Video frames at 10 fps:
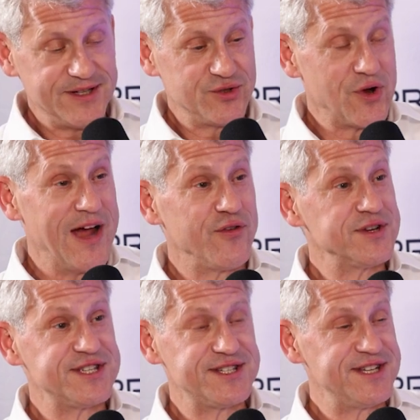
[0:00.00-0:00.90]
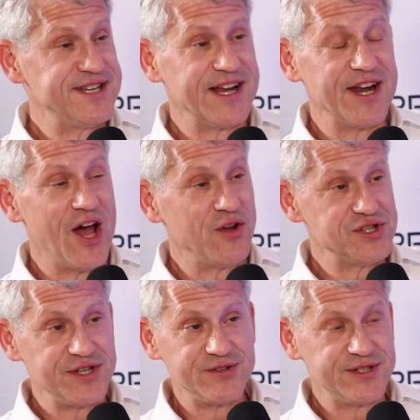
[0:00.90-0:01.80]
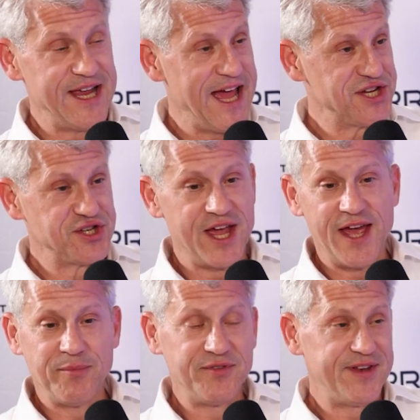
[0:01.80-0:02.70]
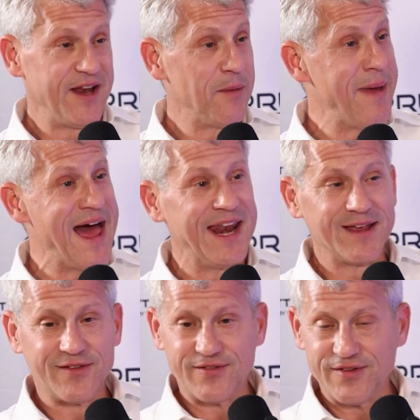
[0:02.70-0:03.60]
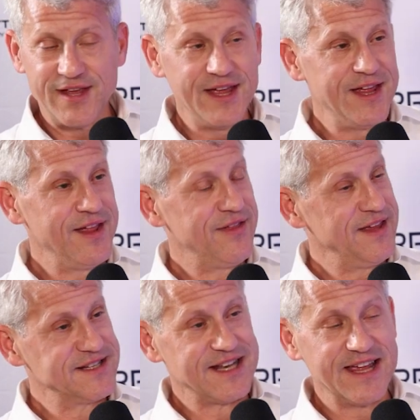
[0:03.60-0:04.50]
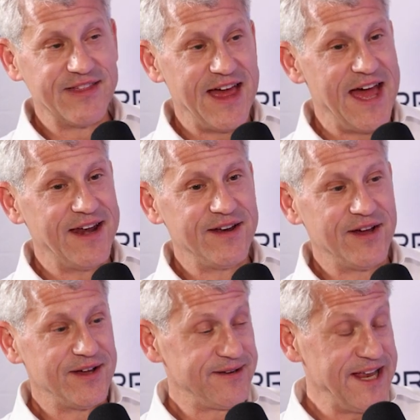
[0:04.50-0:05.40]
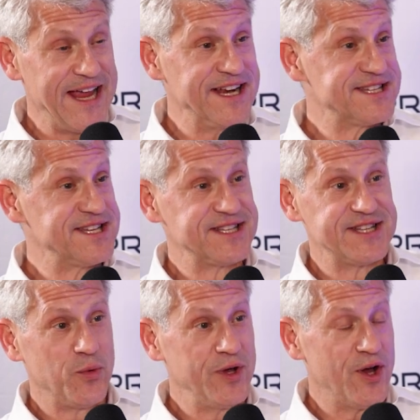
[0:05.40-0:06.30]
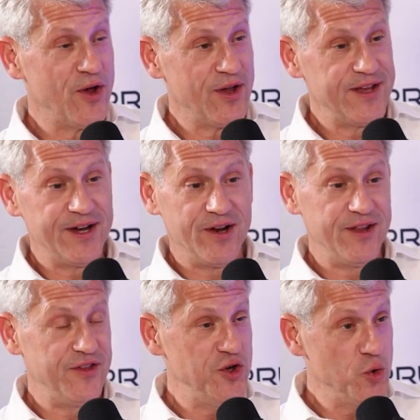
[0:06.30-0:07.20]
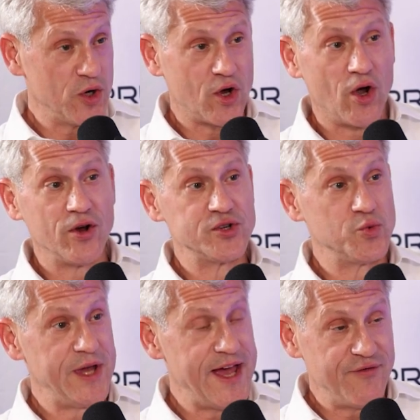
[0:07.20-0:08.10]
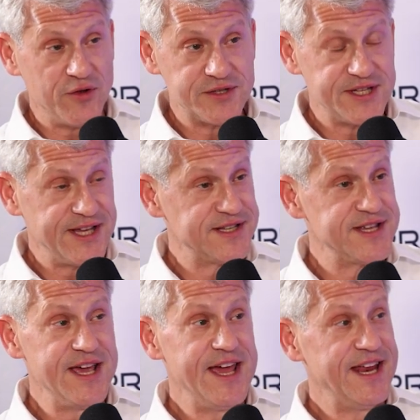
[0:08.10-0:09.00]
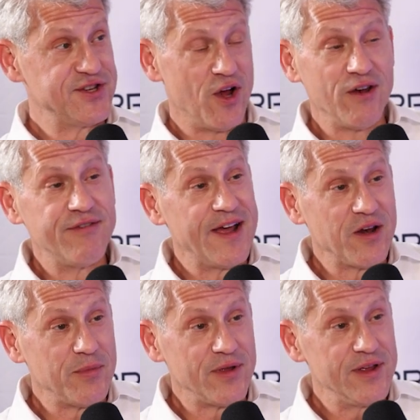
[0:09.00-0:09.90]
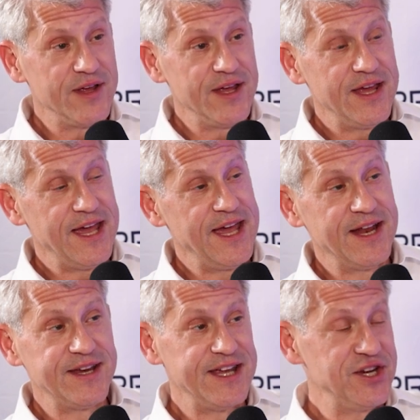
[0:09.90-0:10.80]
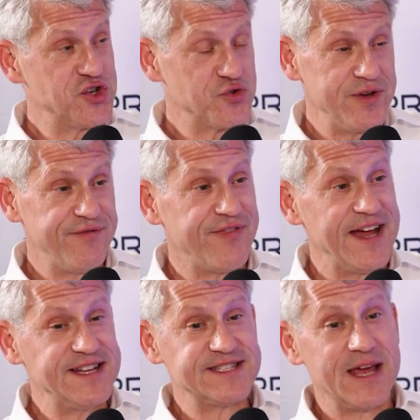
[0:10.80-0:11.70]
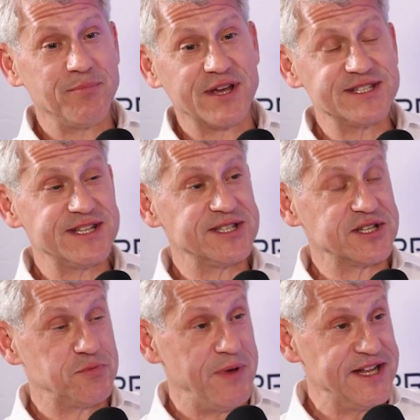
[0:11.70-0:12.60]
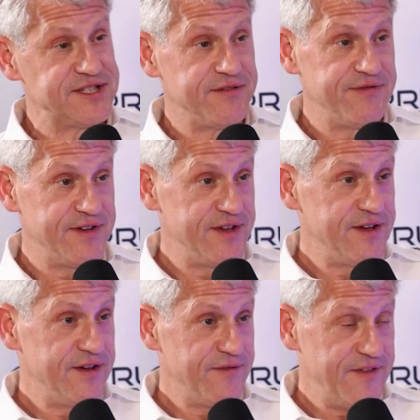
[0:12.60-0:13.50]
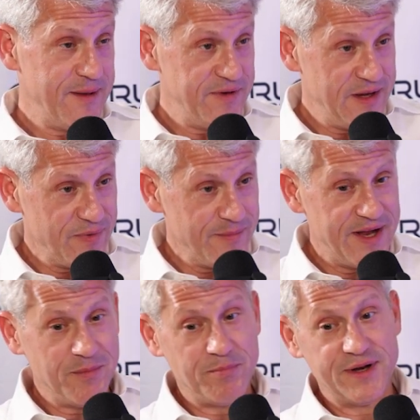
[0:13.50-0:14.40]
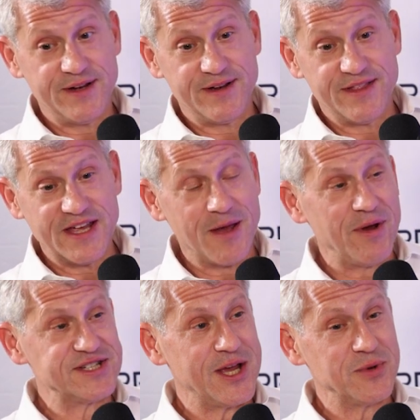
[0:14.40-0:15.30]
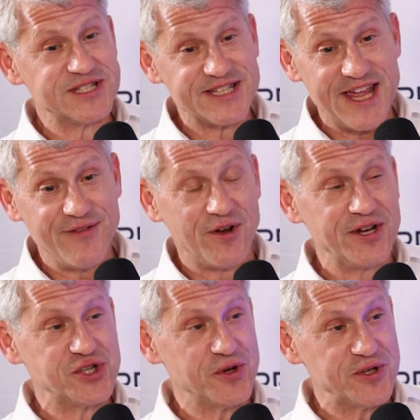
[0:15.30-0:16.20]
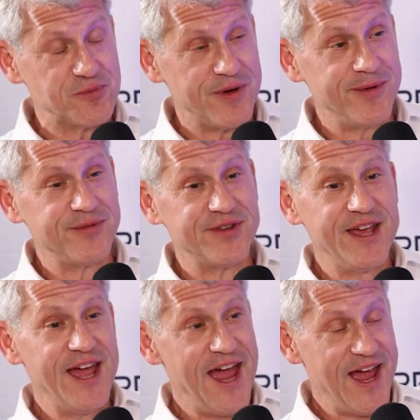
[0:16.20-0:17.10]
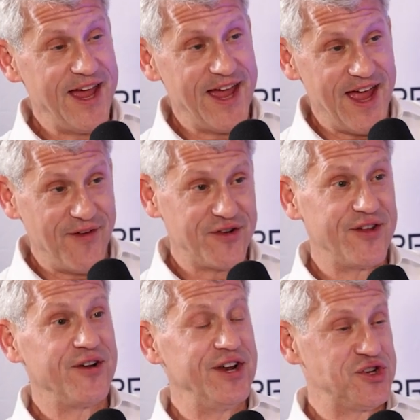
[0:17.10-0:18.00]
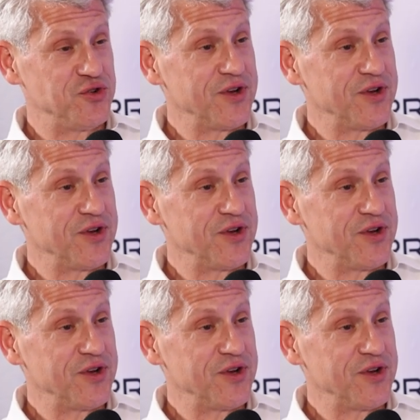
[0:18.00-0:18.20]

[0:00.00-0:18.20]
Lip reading: driver-assisted technology, dash cams, telematics, things like that, lane assist that we all, in the newer cars, we have those things. It's all available. And industry fights that because it's expensive for them to implement it. But think how much they would save on insurance premiums after their initial